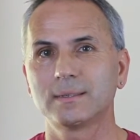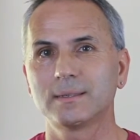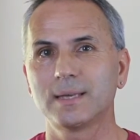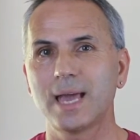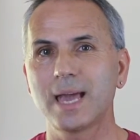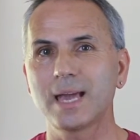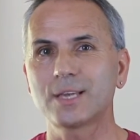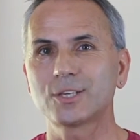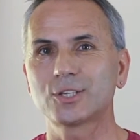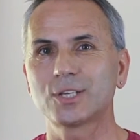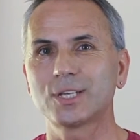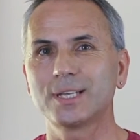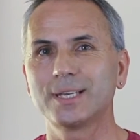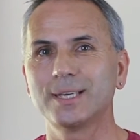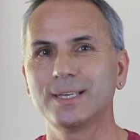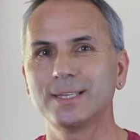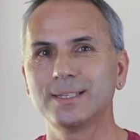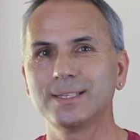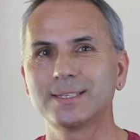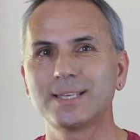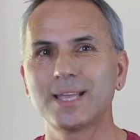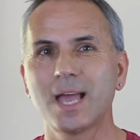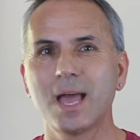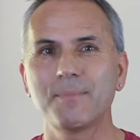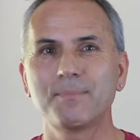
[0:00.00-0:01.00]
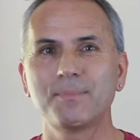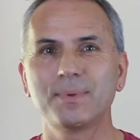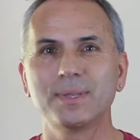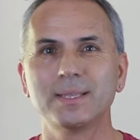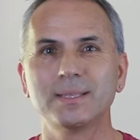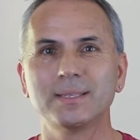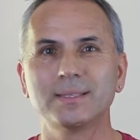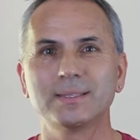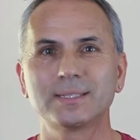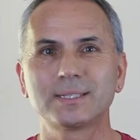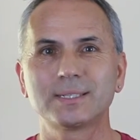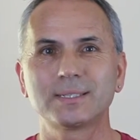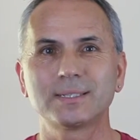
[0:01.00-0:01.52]
Actually, this
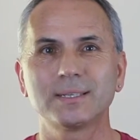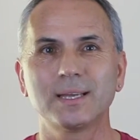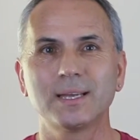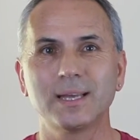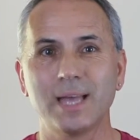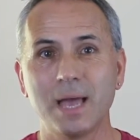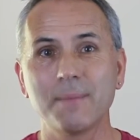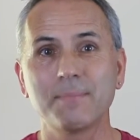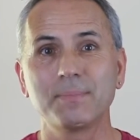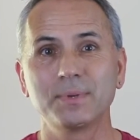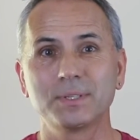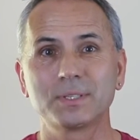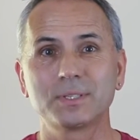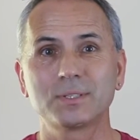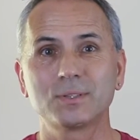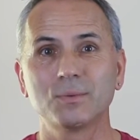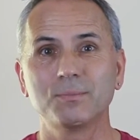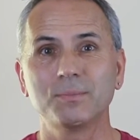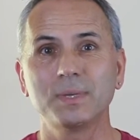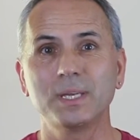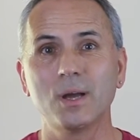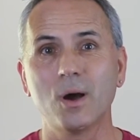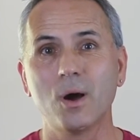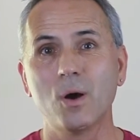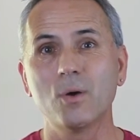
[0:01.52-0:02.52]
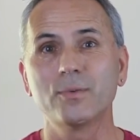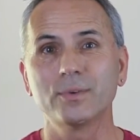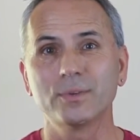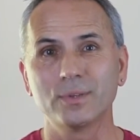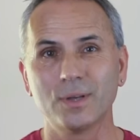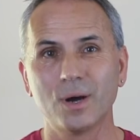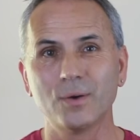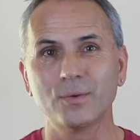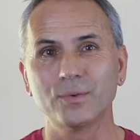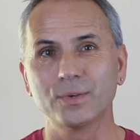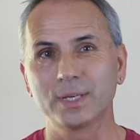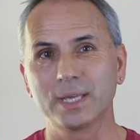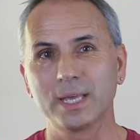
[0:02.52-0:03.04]
happens to me over and
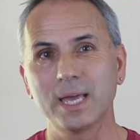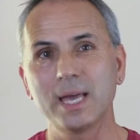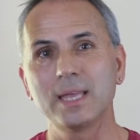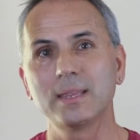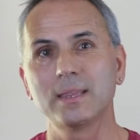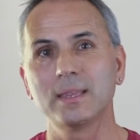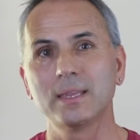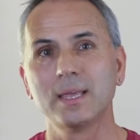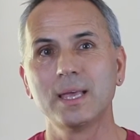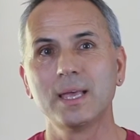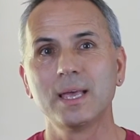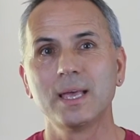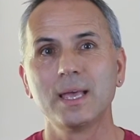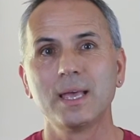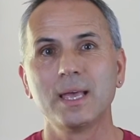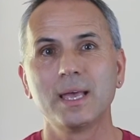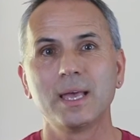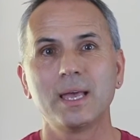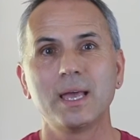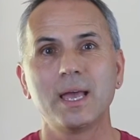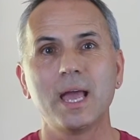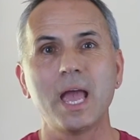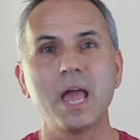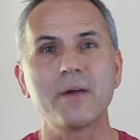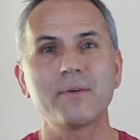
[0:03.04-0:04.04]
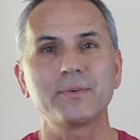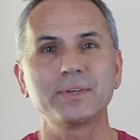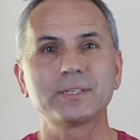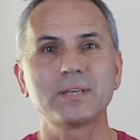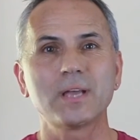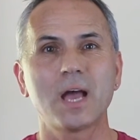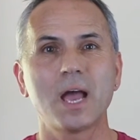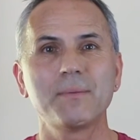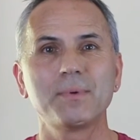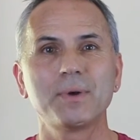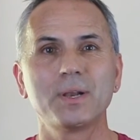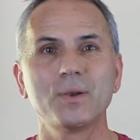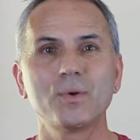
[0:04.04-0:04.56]
over again. Every
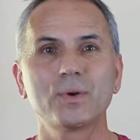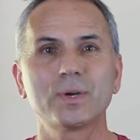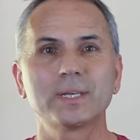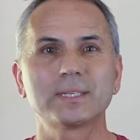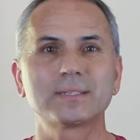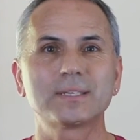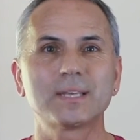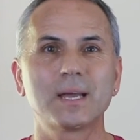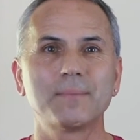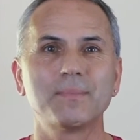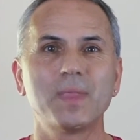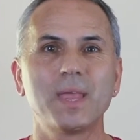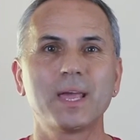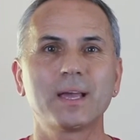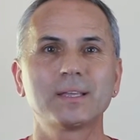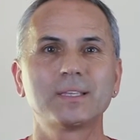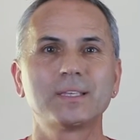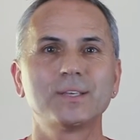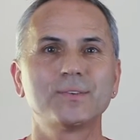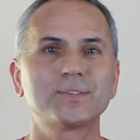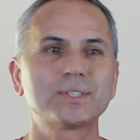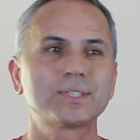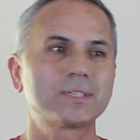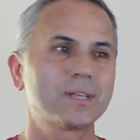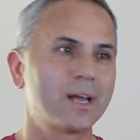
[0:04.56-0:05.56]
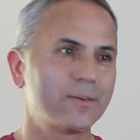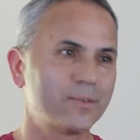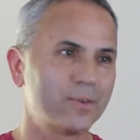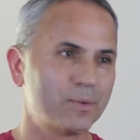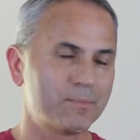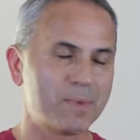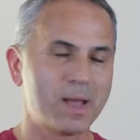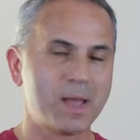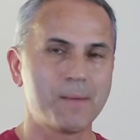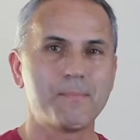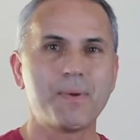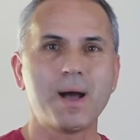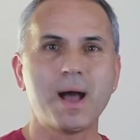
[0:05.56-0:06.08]
time I look at some negative stuff in
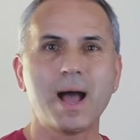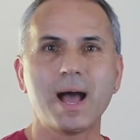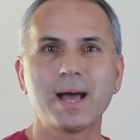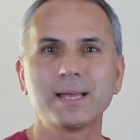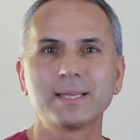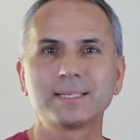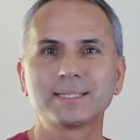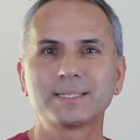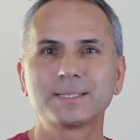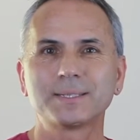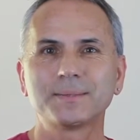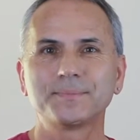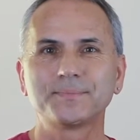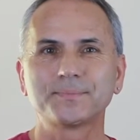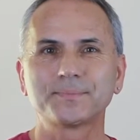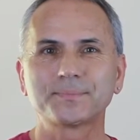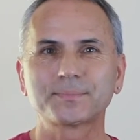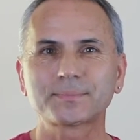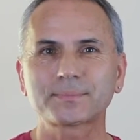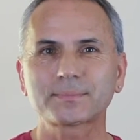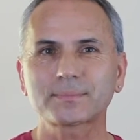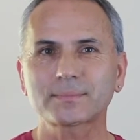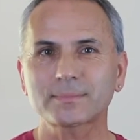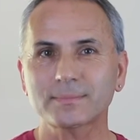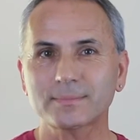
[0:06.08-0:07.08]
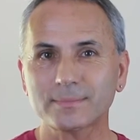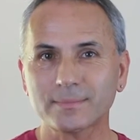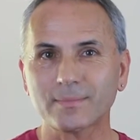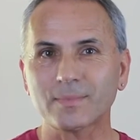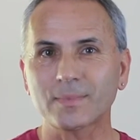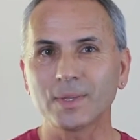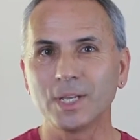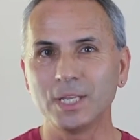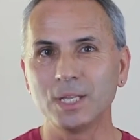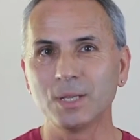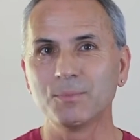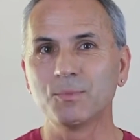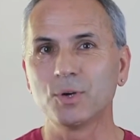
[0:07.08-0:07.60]
my past,
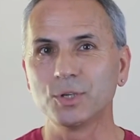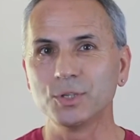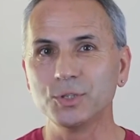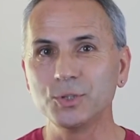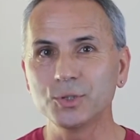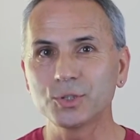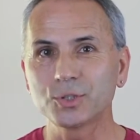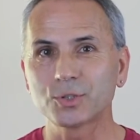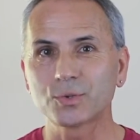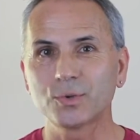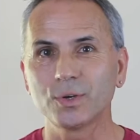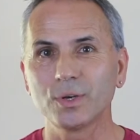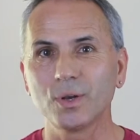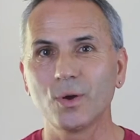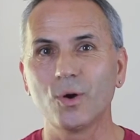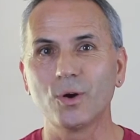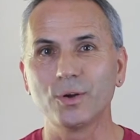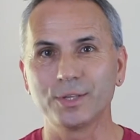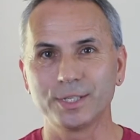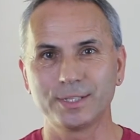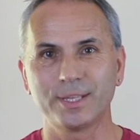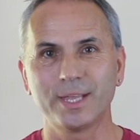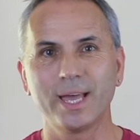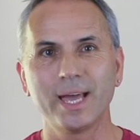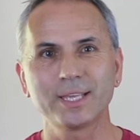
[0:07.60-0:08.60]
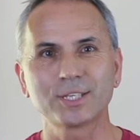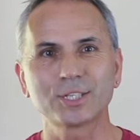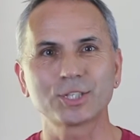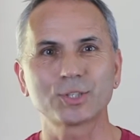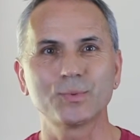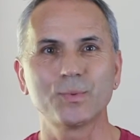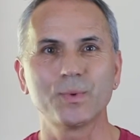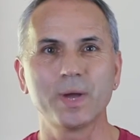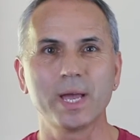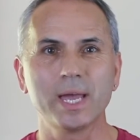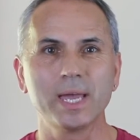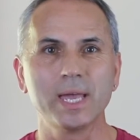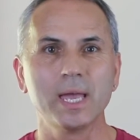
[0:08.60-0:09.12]
in a more neutral or detached
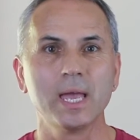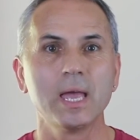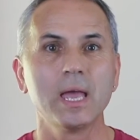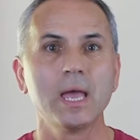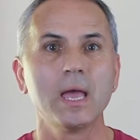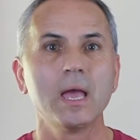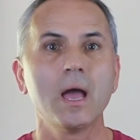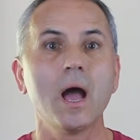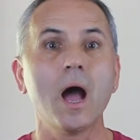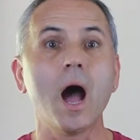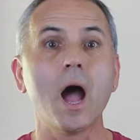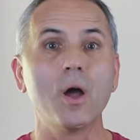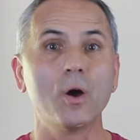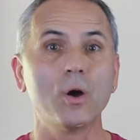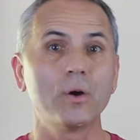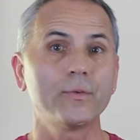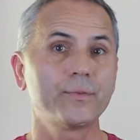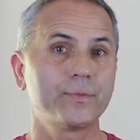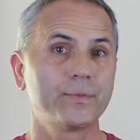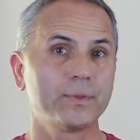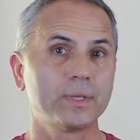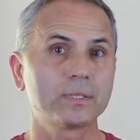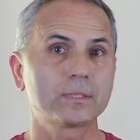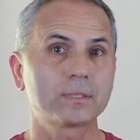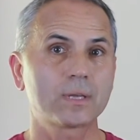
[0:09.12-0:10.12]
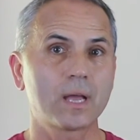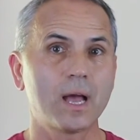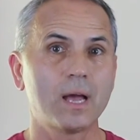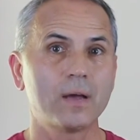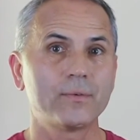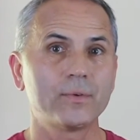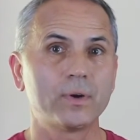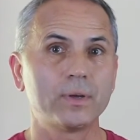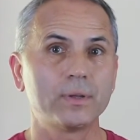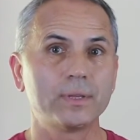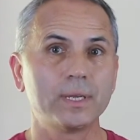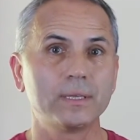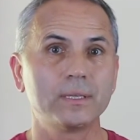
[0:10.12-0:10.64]
way, I often
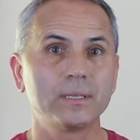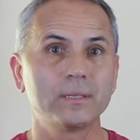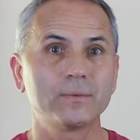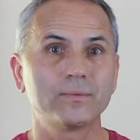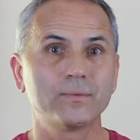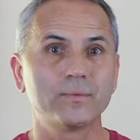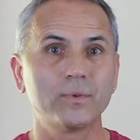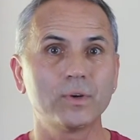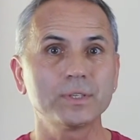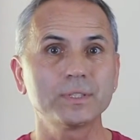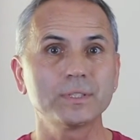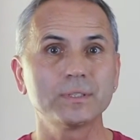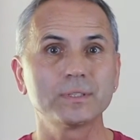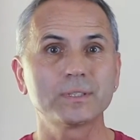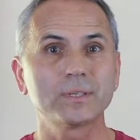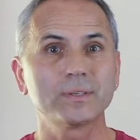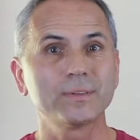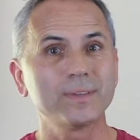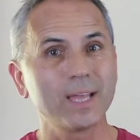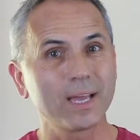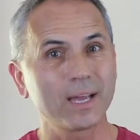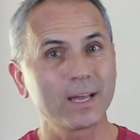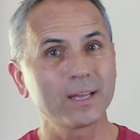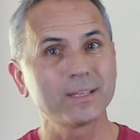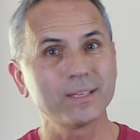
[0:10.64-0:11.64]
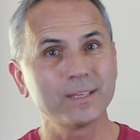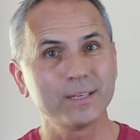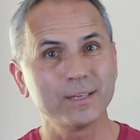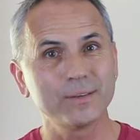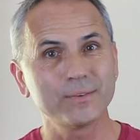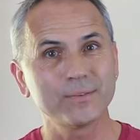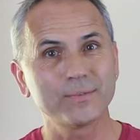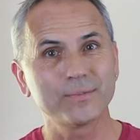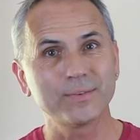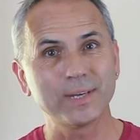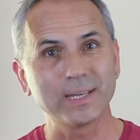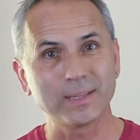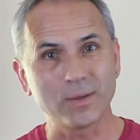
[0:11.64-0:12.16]
discover that it wasn't so
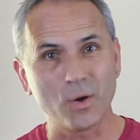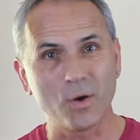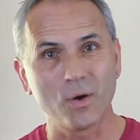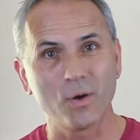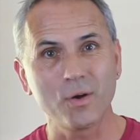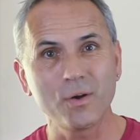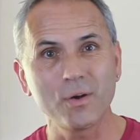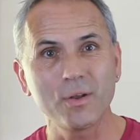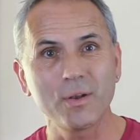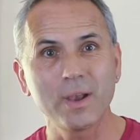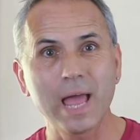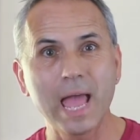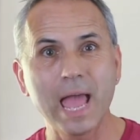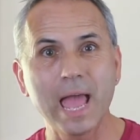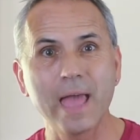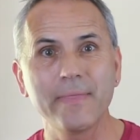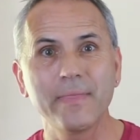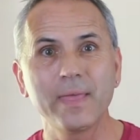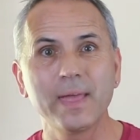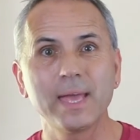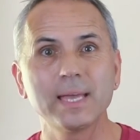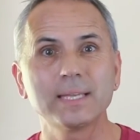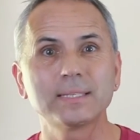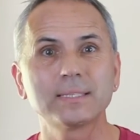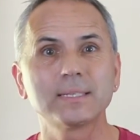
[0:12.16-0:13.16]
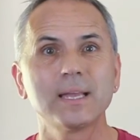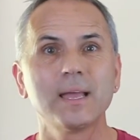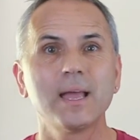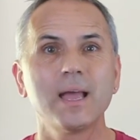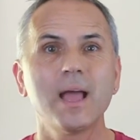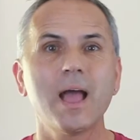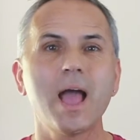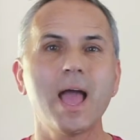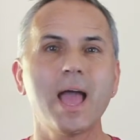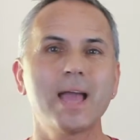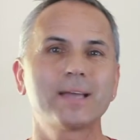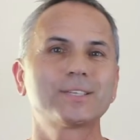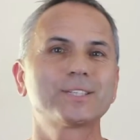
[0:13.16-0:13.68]
negative at all and has
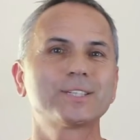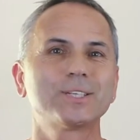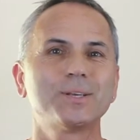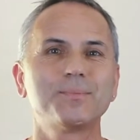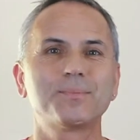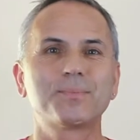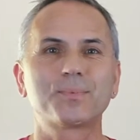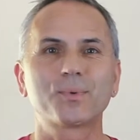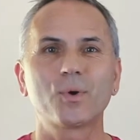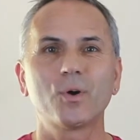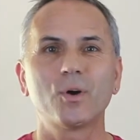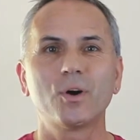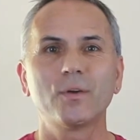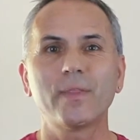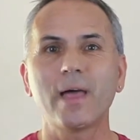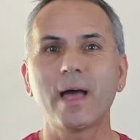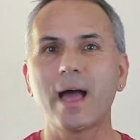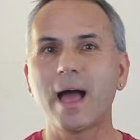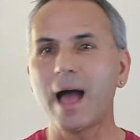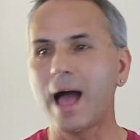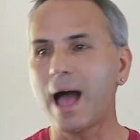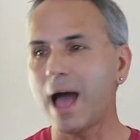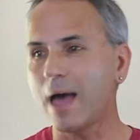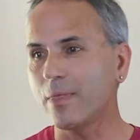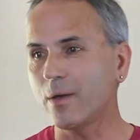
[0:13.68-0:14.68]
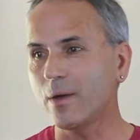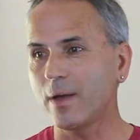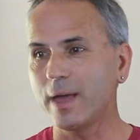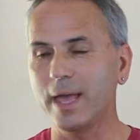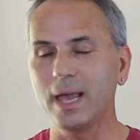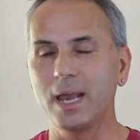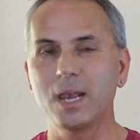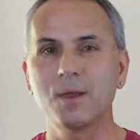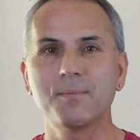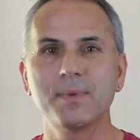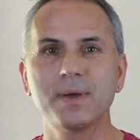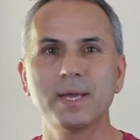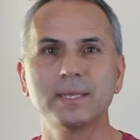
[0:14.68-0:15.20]
actually brought other
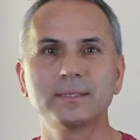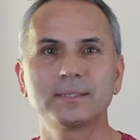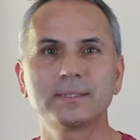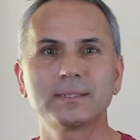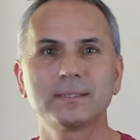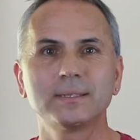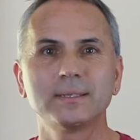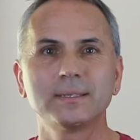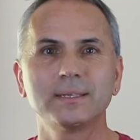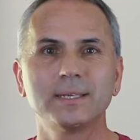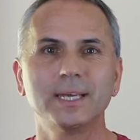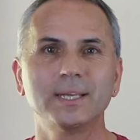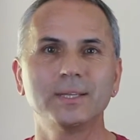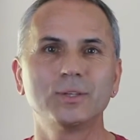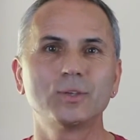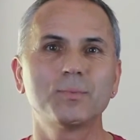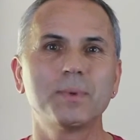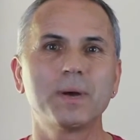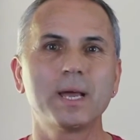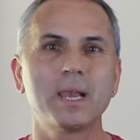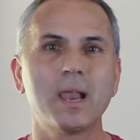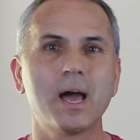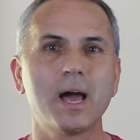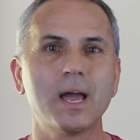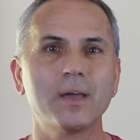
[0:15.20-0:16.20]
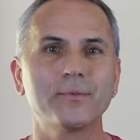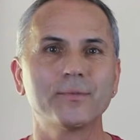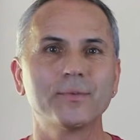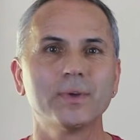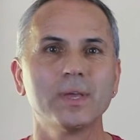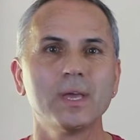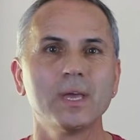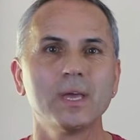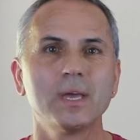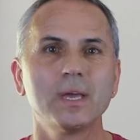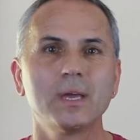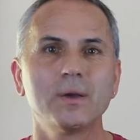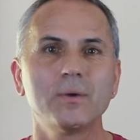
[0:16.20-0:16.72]
elements into my life,
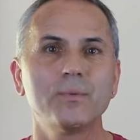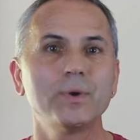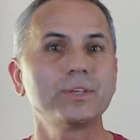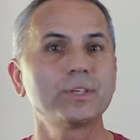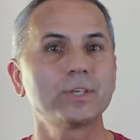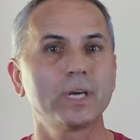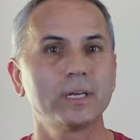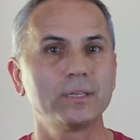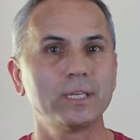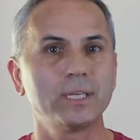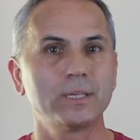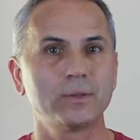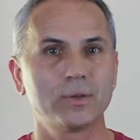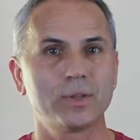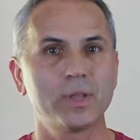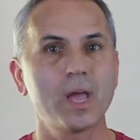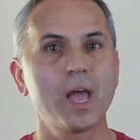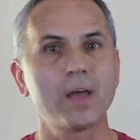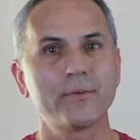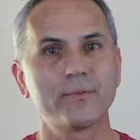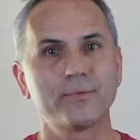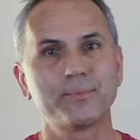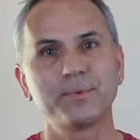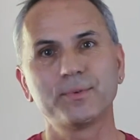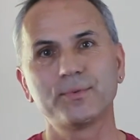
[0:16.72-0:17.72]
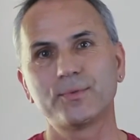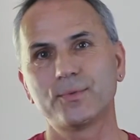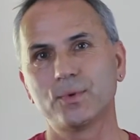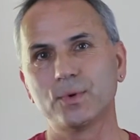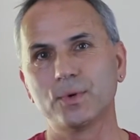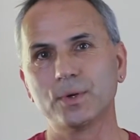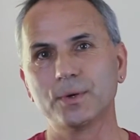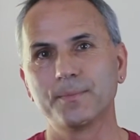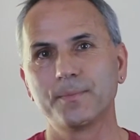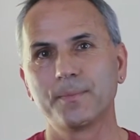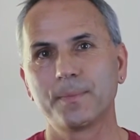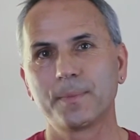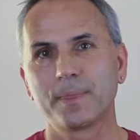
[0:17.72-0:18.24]
which I did not have
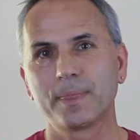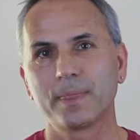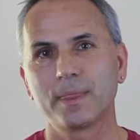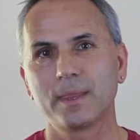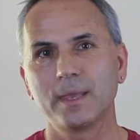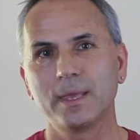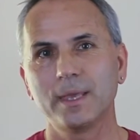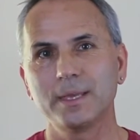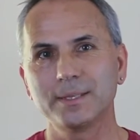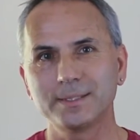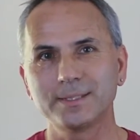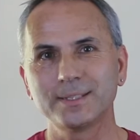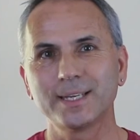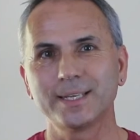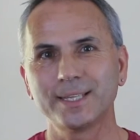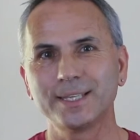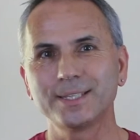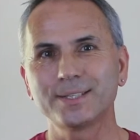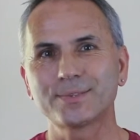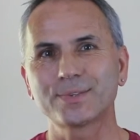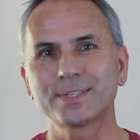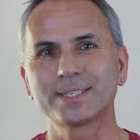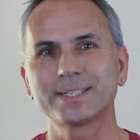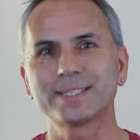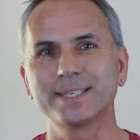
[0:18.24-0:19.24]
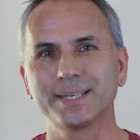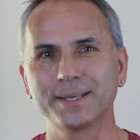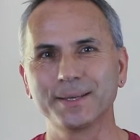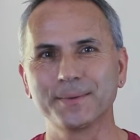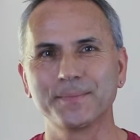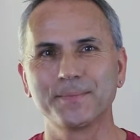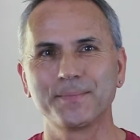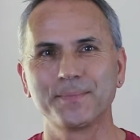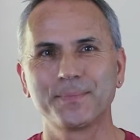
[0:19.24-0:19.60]
before. Isn't that interesting?